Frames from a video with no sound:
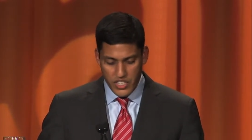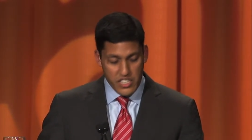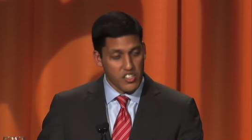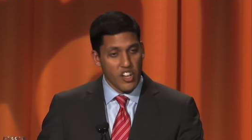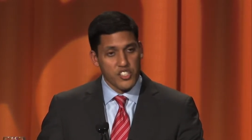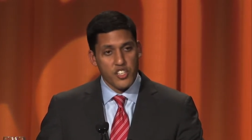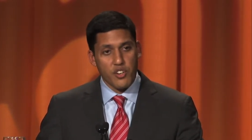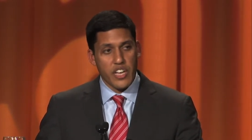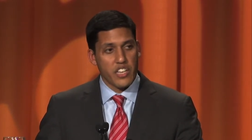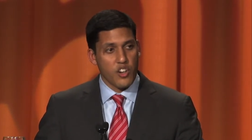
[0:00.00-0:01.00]
it is
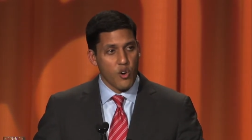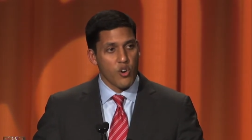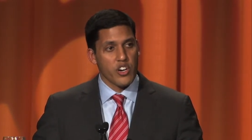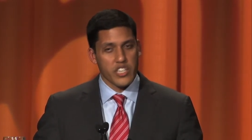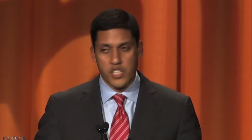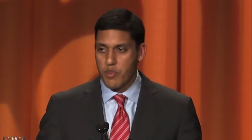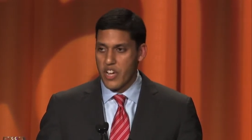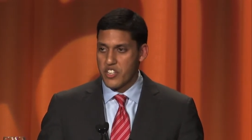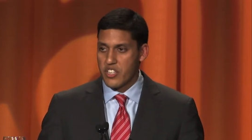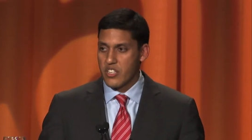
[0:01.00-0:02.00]
also a core
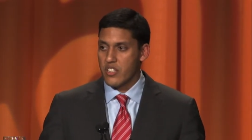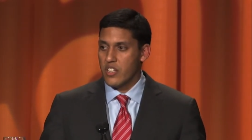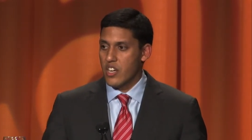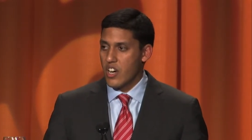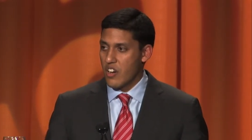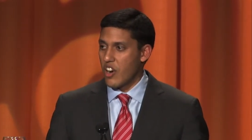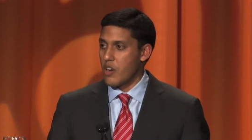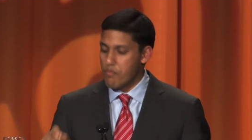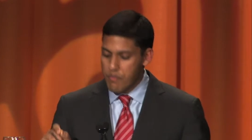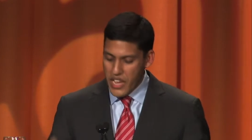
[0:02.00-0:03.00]
expression of our
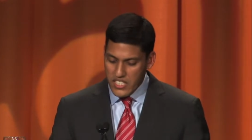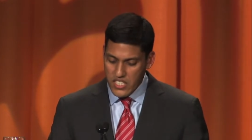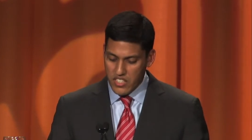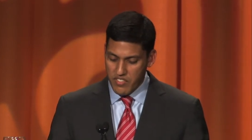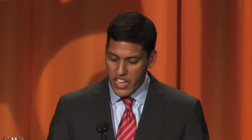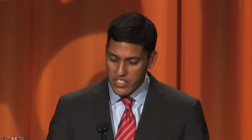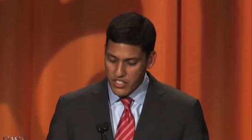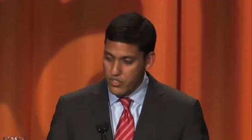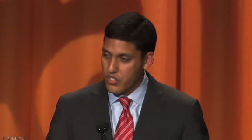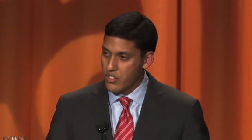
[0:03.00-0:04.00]
basic
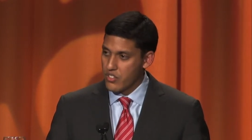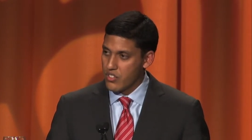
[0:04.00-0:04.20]
values.